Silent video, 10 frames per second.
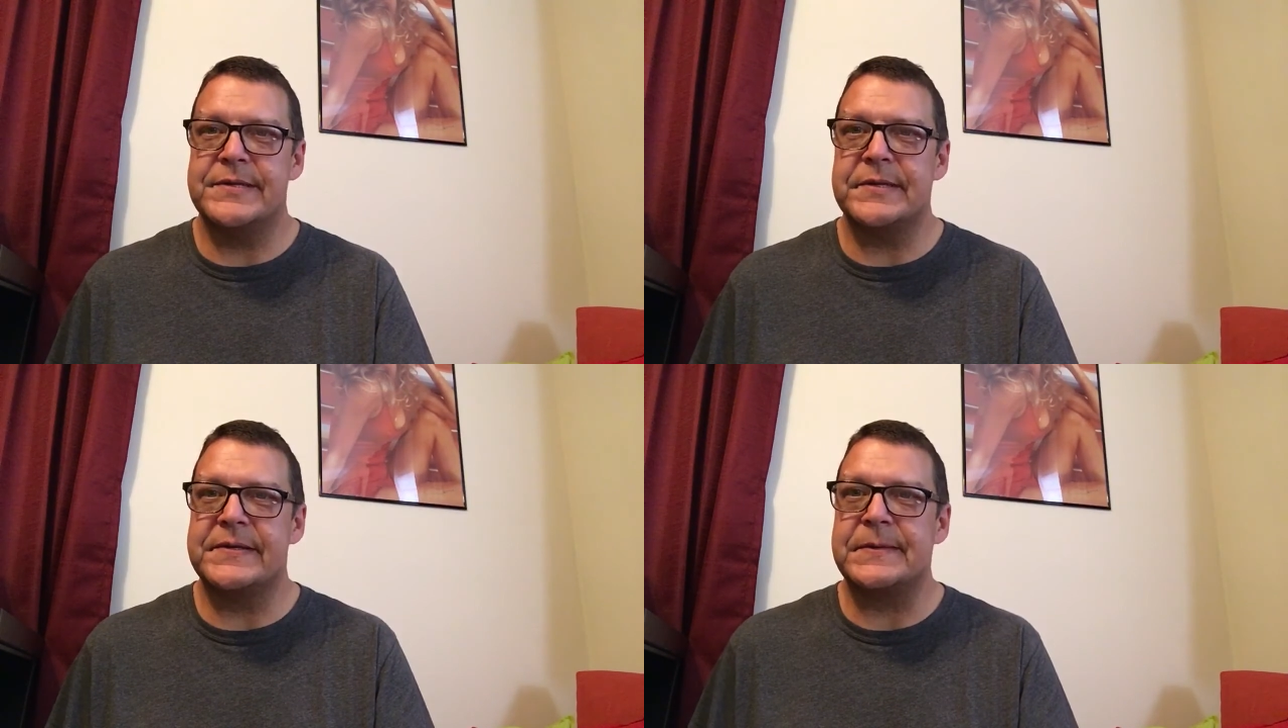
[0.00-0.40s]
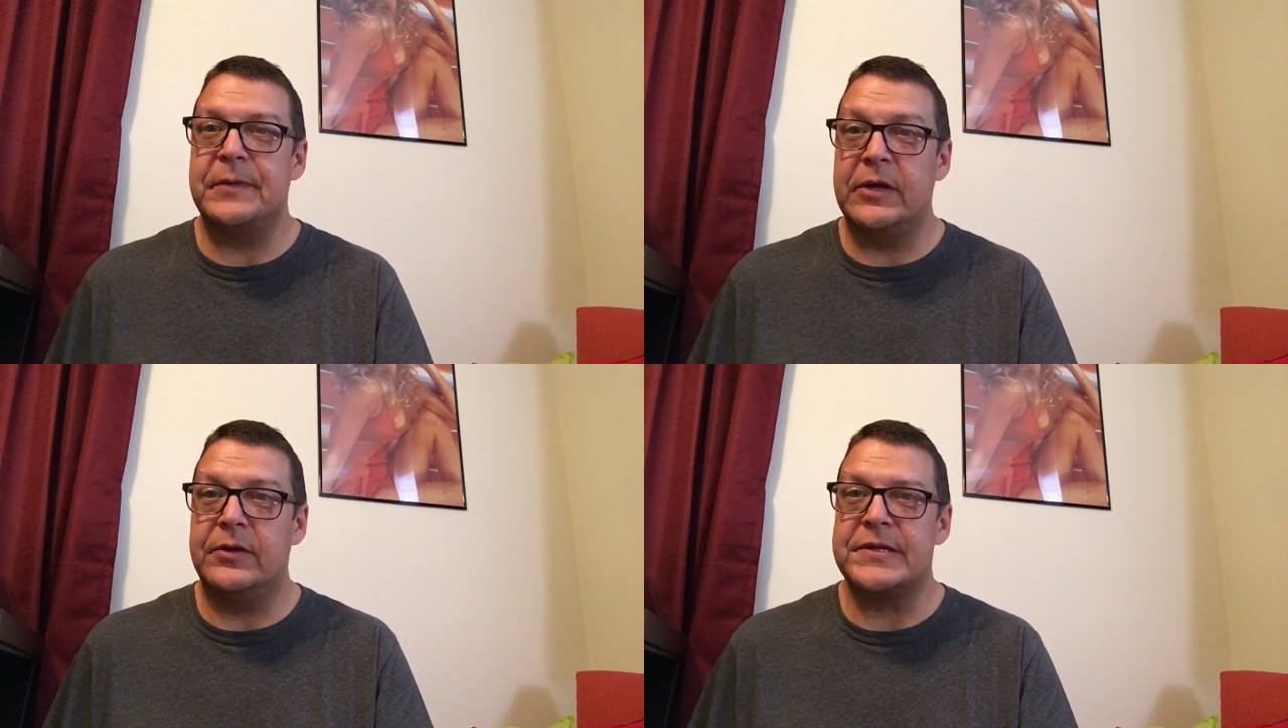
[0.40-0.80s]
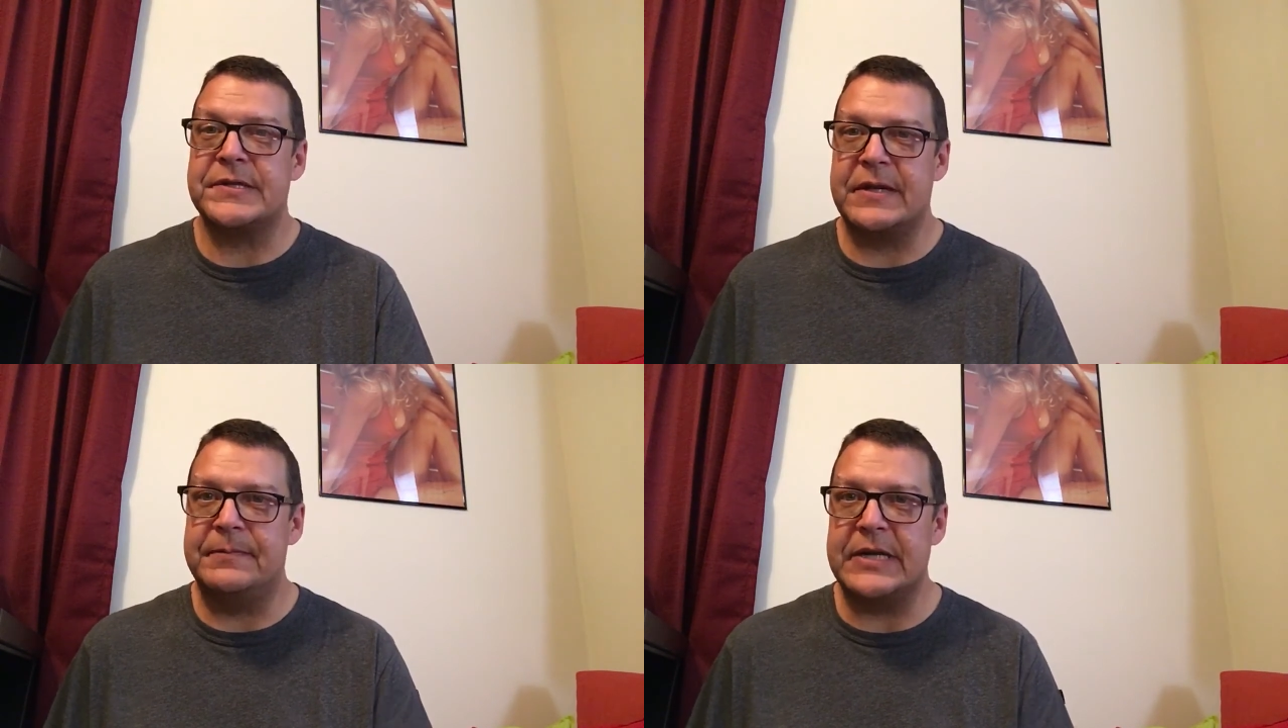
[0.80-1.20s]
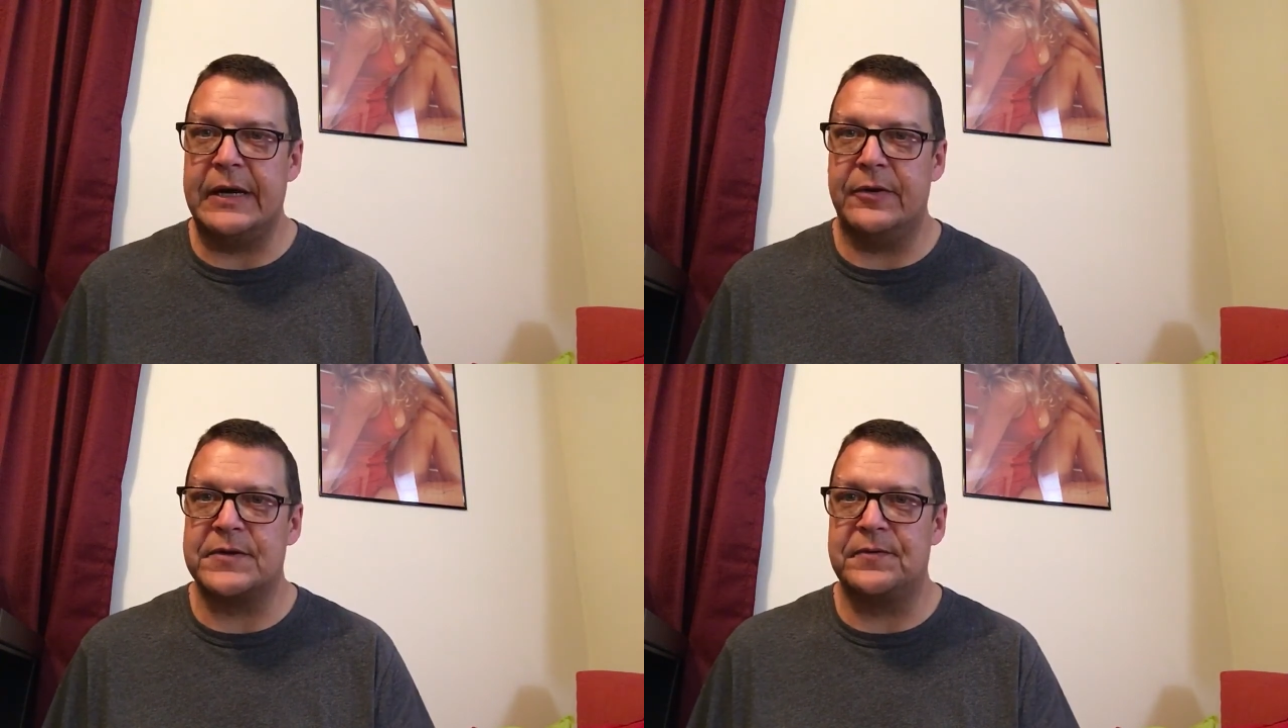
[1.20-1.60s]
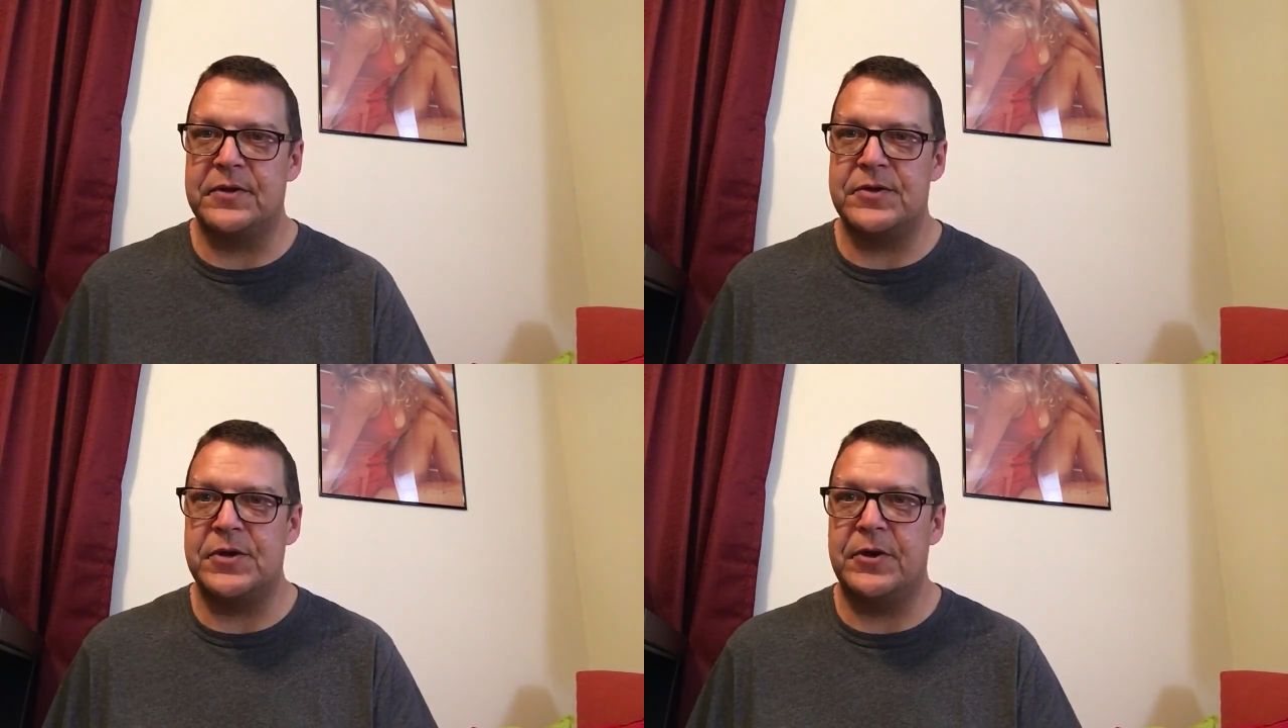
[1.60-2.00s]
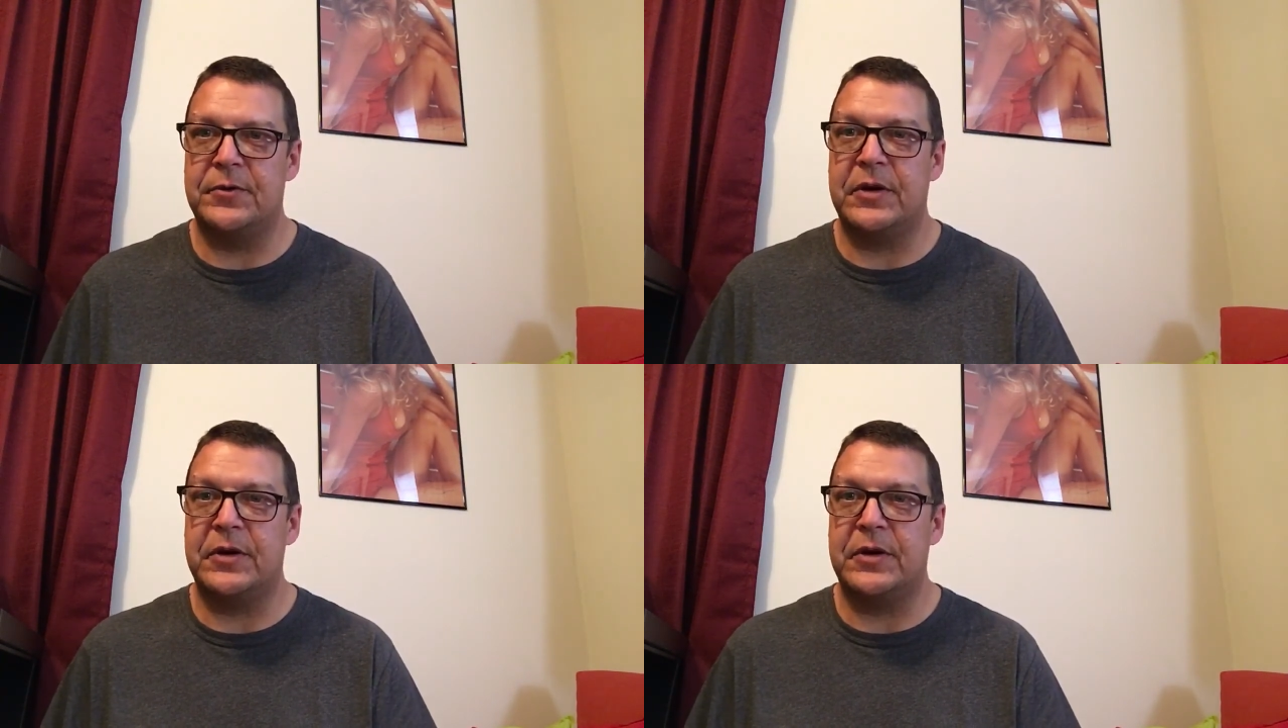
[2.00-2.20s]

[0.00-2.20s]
done some English subtitles for the show.